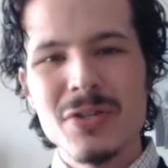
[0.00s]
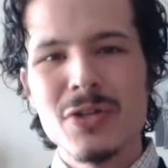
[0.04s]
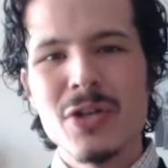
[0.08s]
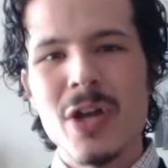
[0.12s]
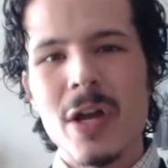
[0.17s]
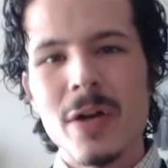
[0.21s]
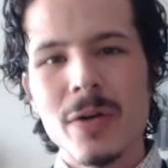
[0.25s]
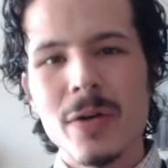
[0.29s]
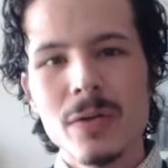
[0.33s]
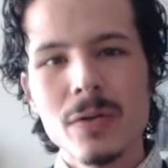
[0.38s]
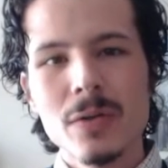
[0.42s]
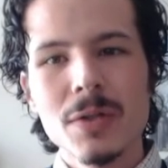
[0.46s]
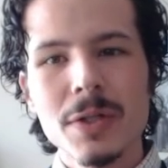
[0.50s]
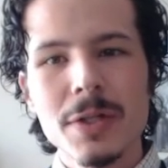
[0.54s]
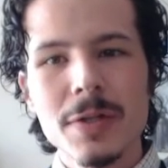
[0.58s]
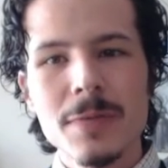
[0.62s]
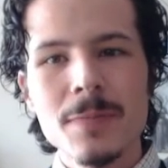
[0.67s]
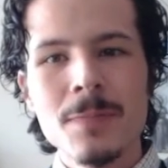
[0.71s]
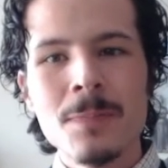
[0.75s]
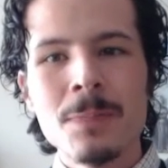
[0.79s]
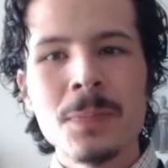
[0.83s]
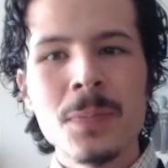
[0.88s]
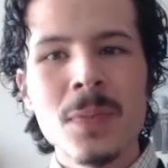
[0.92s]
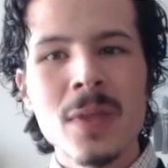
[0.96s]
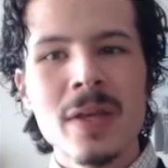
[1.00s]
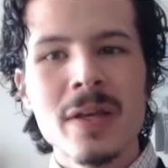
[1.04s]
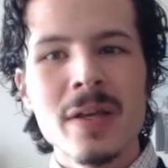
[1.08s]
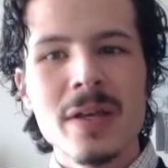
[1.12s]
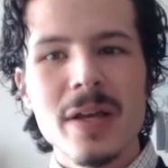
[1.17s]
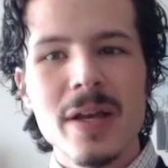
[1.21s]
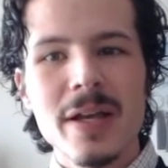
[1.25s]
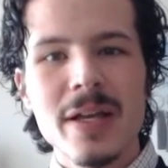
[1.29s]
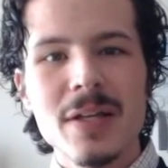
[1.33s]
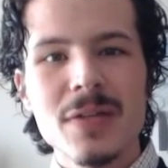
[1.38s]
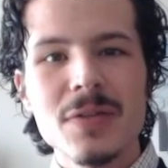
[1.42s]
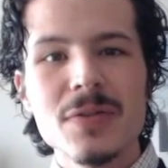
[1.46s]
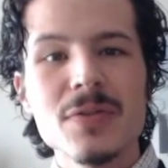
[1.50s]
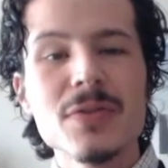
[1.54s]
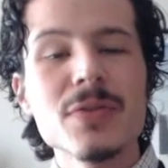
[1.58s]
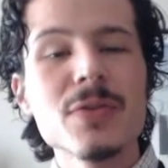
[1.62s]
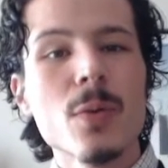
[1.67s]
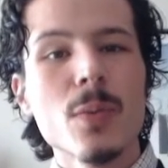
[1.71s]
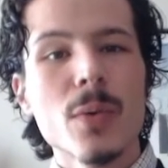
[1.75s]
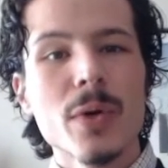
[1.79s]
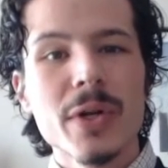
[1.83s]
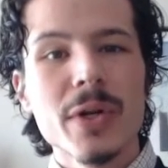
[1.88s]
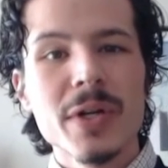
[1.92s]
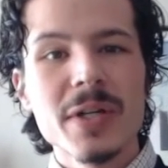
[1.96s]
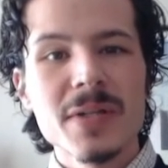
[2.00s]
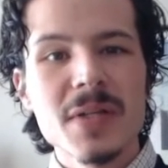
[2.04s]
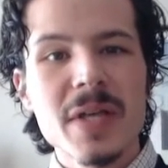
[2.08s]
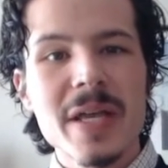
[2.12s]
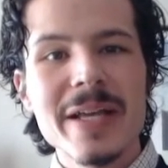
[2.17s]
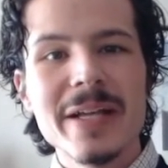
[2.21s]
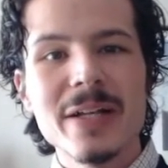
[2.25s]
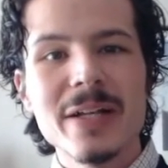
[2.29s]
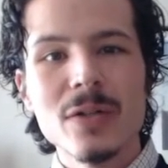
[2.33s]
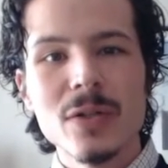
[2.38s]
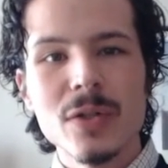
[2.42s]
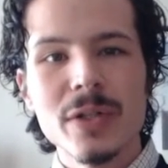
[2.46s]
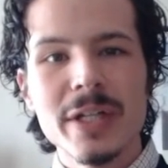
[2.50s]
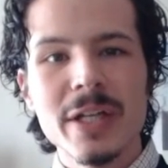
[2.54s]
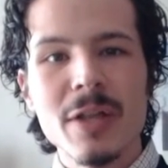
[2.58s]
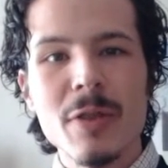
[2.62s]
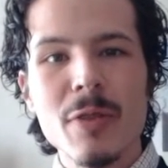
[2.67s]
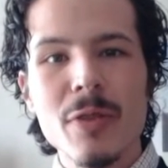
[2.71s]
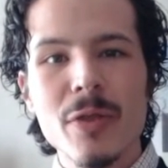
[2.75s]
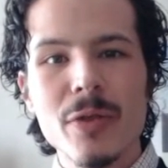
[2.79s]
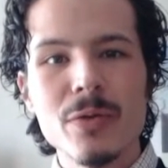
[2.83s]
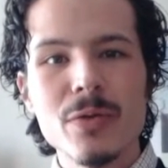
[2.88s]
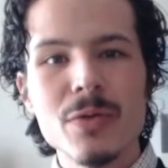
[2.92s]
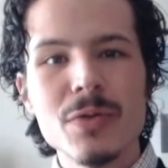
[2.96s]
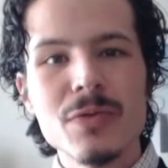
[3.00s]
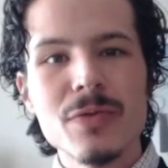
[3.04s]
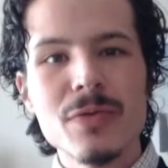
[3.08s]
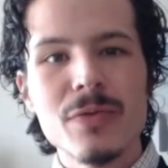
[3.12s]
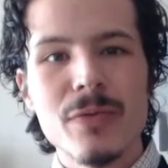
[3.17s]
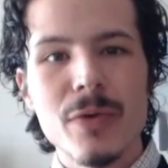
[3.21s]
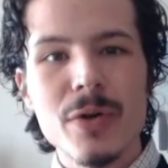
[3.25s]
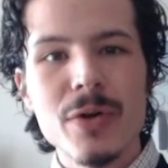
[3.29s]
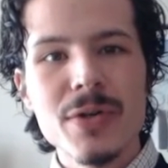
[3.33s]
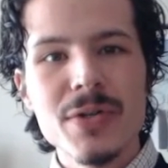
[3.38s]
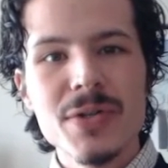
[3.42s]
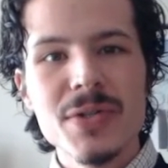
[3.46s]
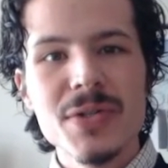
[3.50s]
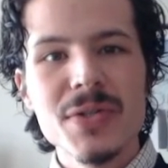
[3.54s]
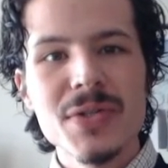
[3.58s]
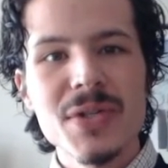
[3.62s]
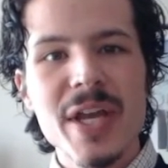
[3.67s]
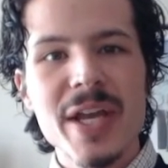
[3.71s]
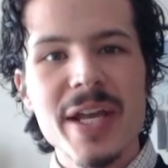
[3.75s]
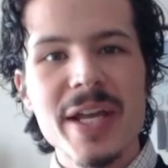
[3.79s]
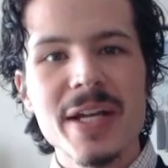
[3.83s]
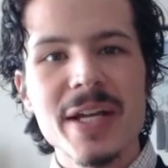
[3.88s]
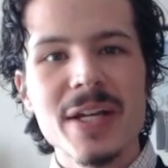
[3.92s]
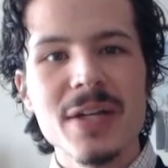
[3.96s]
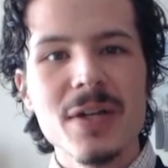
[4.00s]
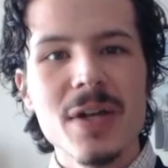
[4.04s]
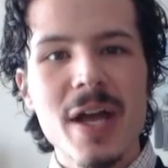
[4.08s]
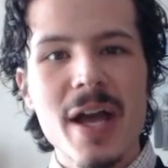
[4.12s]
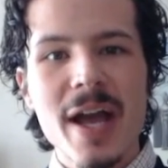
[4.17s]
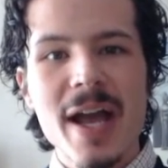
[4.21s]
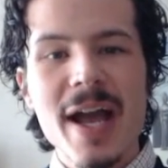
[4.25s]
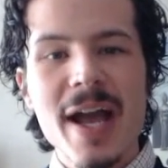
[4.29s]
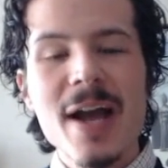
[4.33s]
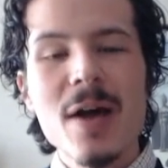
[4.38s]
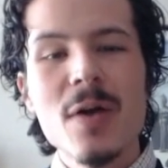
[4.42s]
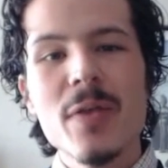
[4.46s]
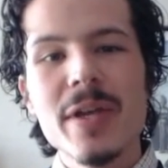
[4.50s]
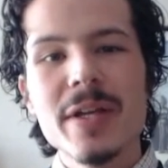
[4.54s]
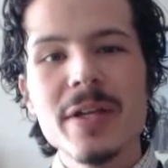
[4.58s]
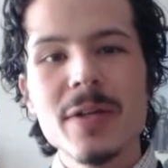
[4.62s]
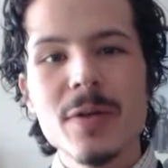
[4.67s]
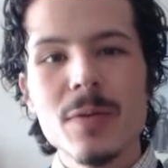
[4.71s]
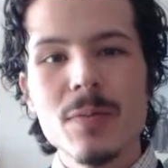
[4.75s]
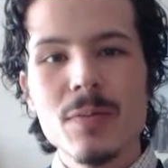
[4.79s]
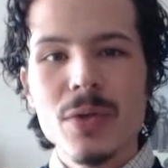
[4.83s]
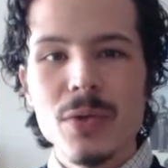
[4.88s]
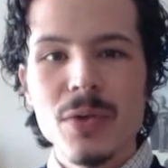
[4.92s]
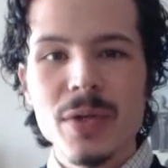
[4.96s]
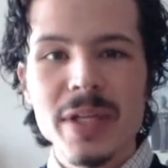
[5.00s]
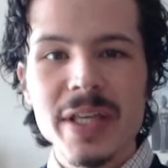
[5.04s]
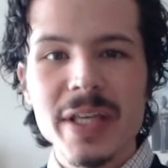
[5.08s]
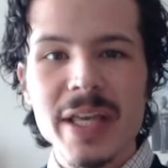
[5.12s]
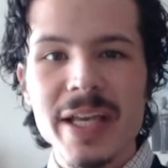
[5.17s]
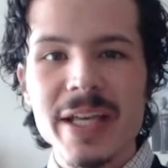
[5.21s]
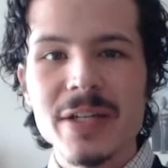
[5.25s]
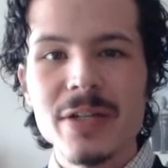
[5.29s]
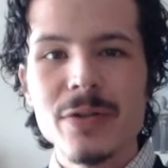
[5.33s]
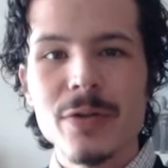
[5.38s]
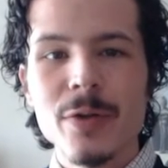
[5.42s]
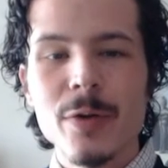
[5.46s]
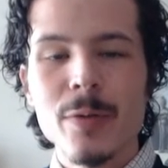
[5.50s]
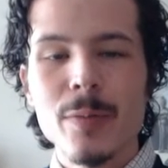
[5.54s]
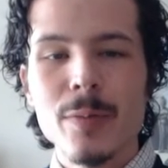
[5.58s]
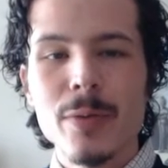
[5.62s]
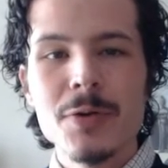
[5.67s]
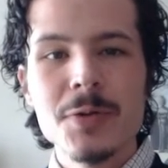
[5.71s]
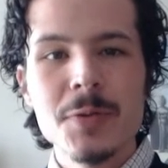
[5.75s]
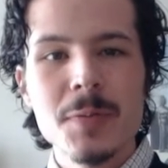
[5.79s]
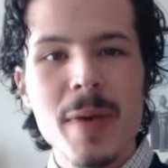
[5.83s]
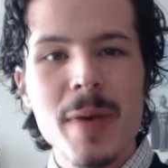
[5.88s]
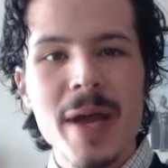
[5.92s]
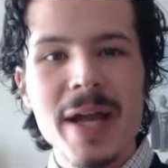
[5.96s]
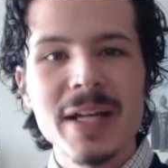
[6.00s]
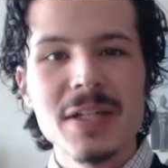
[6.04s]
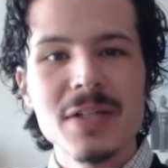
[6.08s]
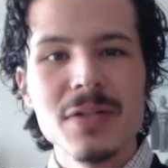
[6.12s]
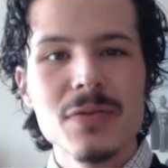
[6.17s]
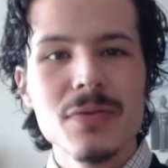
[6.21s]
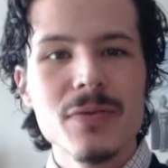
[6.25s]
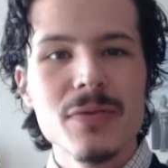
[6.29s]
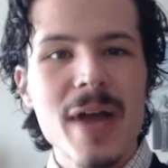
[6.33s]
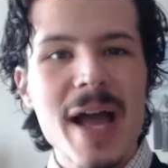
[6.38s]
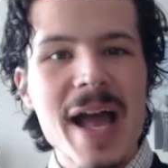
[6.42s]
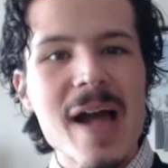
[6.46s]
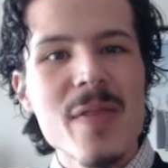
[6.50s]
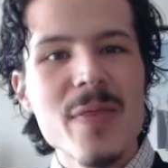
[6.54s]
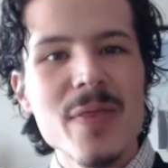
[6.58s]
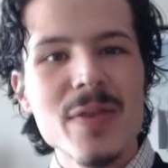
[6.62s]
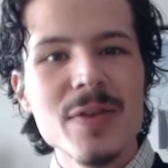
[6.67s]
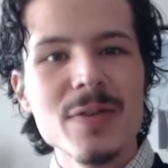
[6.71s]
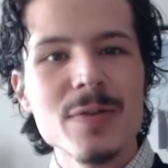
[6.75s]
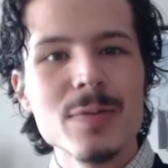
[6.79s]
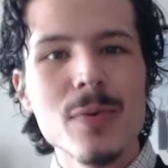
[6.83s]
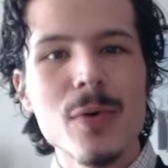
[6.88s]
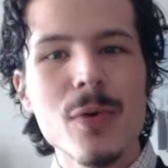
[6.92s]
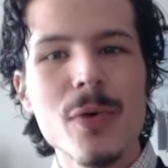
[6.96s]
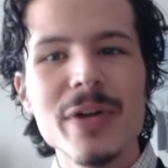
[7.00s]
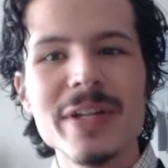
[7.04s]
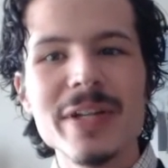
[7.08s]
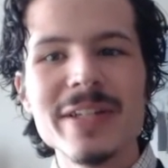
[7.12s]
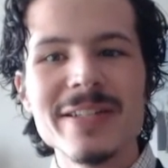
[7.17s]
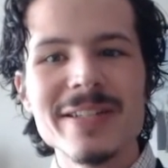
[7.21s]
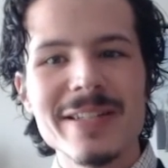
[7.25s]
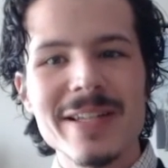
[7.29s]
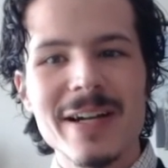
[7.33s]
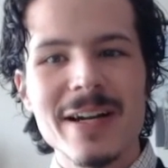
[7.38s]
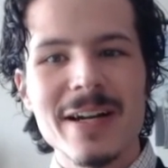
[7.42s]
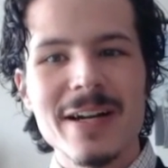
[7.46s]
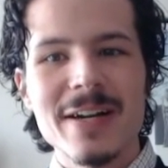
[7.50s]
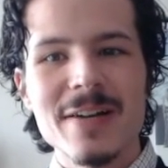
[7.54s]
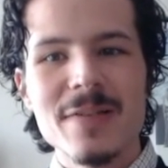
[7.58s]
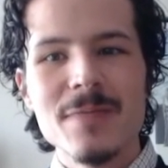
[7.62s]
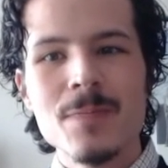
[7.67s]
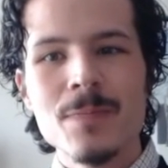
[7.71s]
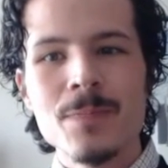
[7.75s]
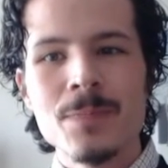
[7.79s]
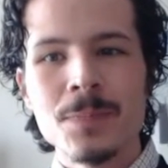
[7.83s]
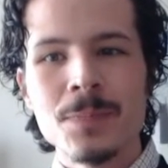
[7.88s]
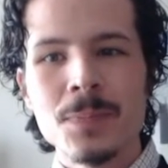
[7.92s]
generally, and so we're going to take a look at those first and how they communicated their perspective at this point in time.